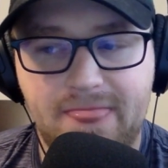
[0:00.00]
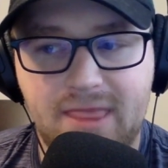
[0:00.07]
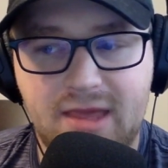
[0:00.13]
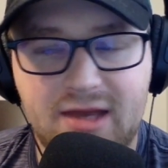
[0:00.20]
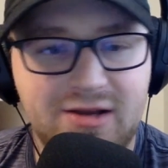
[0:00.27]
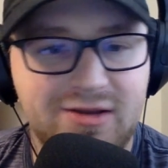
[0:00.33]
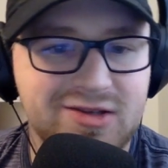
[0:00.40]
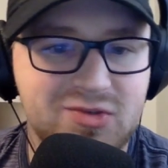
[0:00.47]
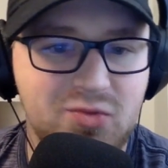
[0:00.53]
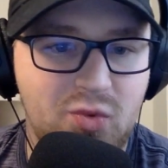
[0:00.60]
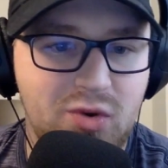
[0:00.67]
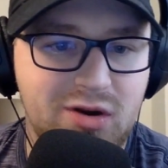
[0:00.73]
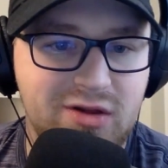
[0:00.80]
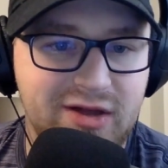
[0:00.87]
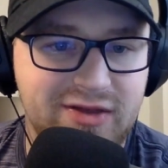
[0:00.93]
And it doesn't
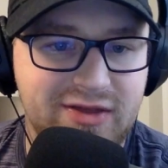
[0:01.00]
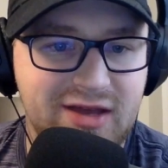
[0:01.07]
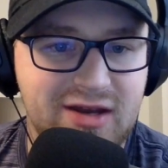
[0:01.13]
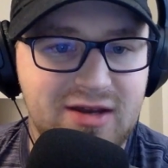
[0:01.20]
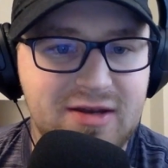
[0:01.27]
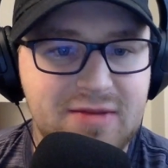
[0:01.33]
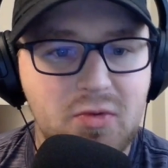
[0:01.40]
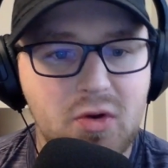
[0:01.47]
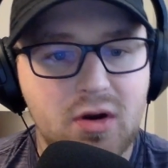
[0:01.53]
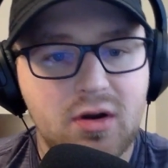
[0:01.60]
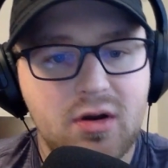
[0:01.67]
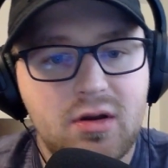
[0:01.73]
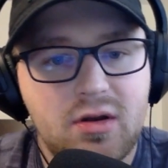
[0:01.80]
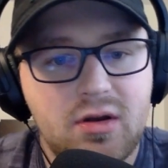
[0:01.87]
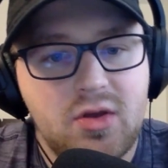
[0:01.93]
work like that anymore.
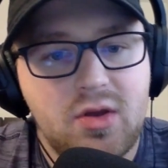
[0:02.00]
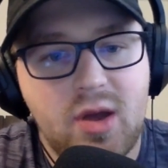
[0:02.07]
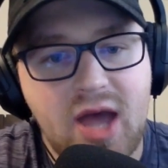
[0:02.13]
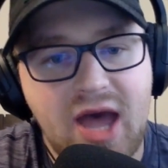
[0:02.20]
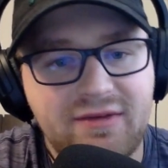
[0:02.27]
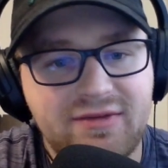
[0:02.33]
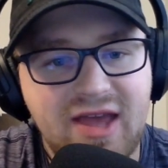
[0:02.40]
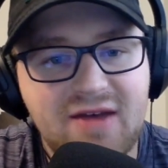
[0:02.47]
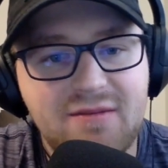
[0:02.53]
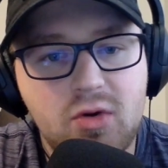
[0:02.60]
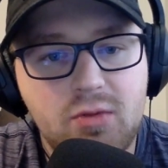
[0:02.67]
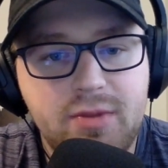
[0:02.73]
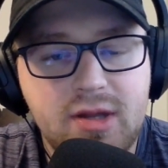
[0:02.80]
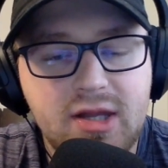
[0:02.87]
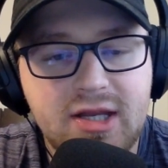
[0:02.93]
You have to have
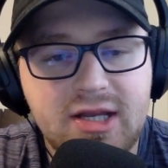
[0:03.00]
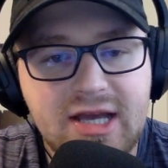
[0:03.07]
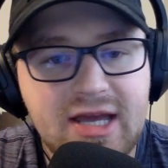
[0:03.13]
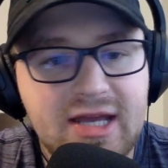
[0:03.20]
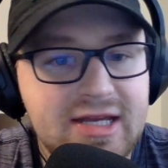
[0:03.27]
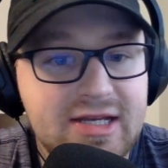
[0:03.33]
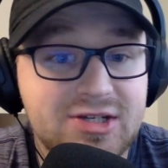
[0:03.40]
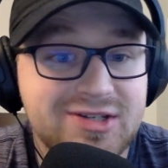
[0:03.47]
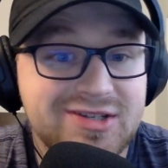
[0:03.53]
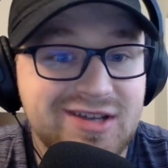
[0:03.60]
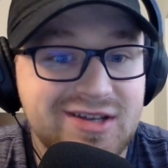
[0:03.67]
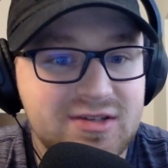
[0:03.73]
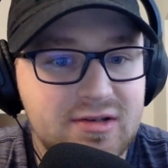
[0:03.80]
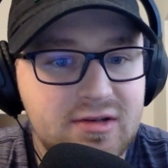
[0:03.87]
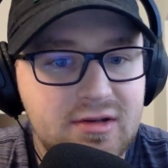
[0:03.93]
mobility, and he just
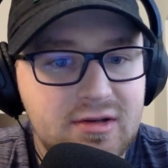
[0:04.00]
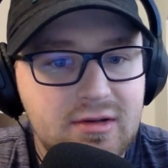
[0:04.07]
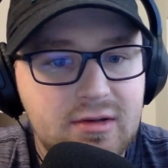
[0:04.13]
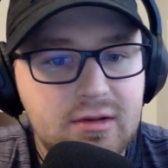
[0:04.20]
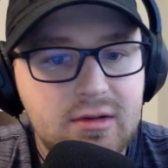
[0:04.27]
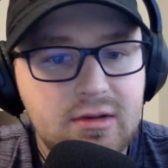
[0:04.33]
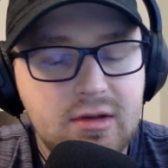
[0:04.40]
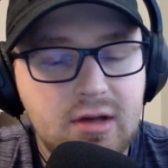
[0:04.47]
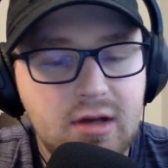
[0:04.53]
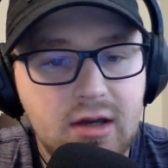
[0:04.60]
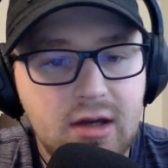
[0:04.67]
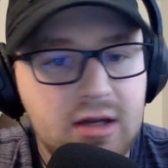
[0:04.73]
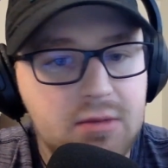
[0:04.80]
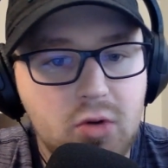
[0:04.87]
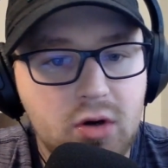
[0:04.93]
doesn't
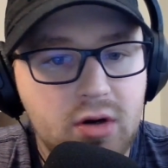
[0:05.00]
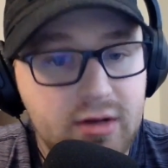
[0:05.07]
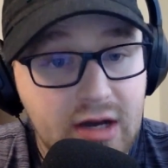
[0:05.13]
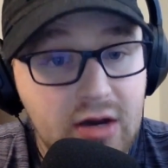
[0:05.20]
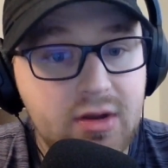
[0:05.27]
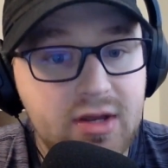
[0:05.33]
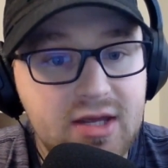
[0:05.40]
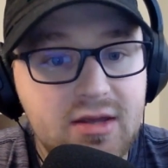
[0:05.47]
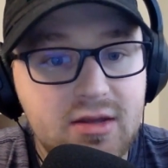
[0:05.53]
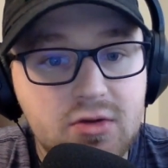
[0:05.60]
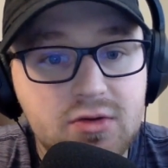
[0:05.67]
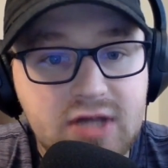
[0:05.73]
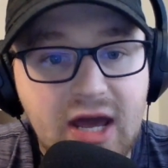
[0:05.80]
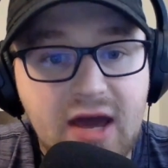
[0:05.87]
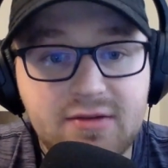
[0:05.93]
anymore. Now, he
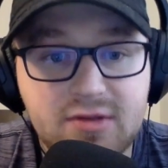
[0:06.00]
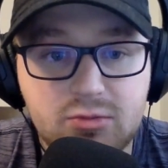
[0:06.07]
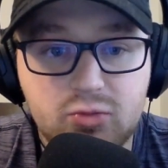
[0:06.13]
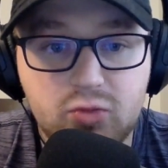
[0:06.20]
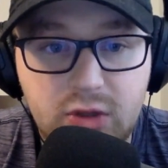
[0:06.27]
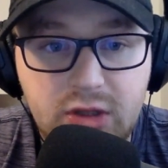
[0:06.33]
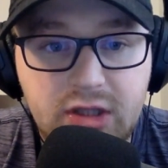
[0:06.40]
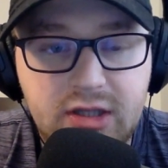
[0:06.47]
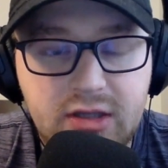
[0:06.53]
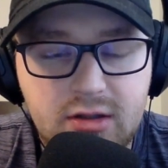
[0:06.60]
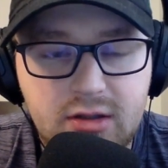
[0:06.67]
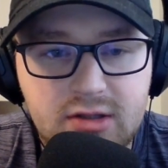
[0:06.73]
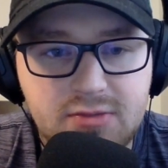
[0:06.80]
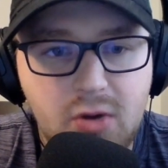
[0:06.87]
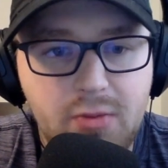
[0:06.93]
used to have
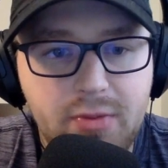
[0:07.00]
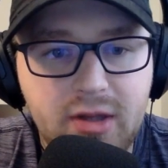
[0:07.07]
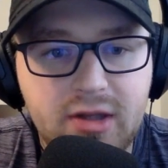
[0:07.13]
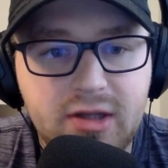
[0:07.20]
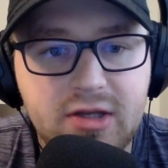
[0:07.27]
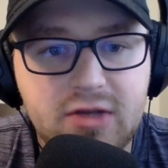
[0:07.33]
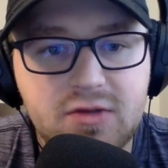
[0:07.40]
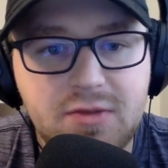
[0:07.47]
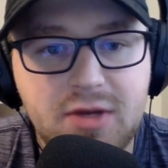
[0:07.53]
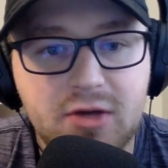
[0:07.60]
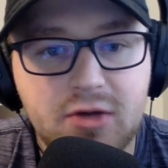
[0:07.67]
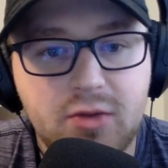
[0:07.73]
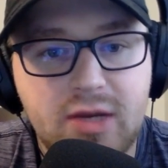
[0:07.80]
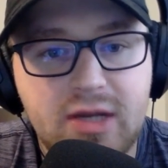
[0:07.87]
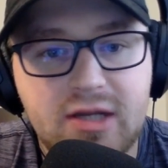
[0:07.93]
his mobility used to be
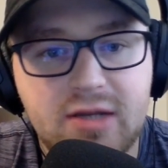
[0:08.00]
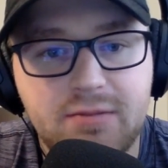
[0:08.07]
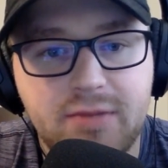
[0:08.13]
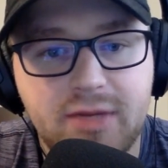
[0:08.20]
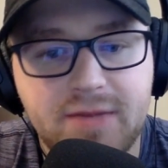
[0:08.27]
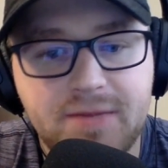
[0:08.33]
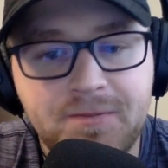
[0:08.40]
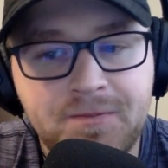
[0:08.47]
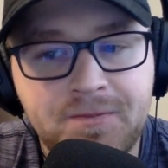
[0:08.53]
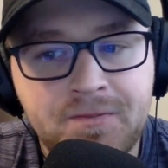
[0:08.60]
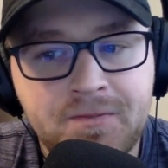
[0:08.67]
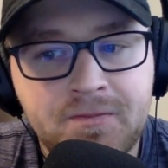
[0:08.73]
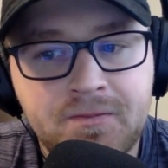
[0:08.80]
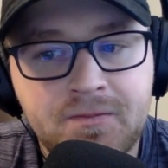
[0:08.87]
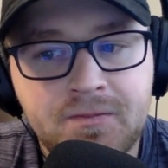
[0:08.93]
underrated, but
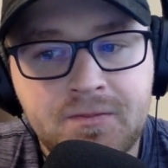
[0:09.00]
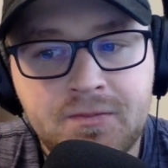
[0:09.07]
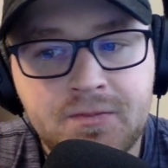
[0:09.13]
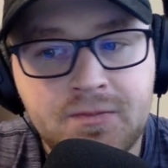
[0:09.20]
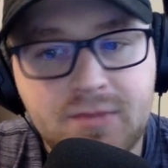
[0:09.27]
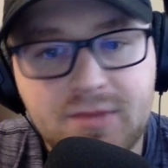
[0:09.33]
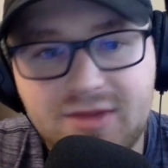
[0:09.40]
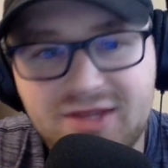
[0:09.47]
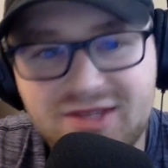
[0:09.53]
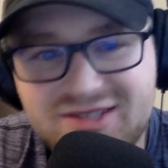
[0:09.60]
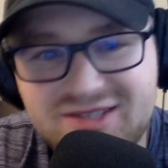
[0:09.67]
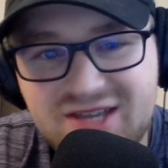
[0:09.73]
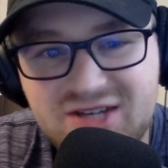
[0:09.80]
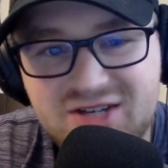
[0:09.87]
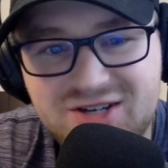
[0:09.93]
this
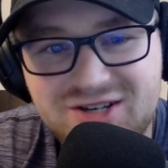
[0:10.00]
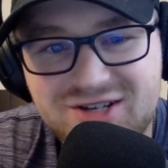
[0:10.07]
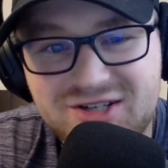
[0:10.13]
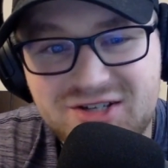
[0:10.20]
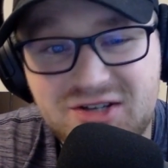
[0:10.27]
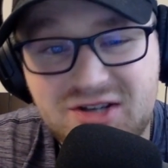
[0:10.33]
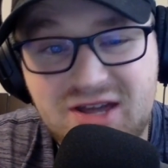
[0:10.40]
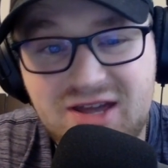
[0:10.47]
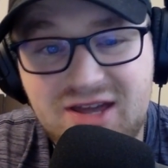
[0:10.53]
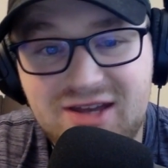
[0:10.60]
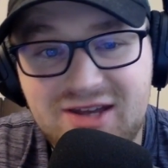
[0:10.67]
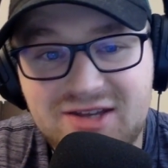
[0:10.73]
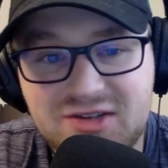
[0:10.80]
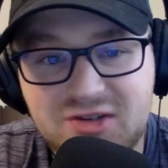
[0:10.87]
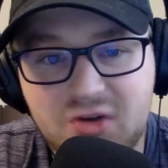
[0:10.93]
stage in
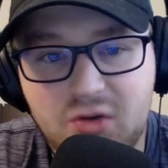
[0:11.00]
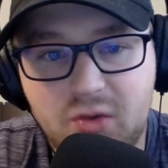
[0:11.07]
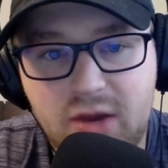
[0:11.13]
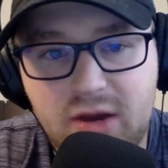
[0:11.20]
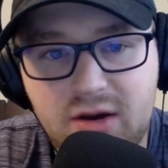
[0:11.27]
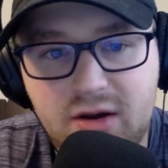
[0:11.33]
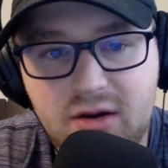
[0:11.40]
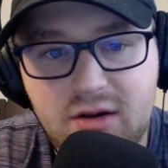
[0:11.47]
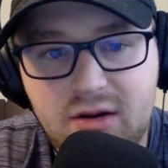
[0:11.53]
his career,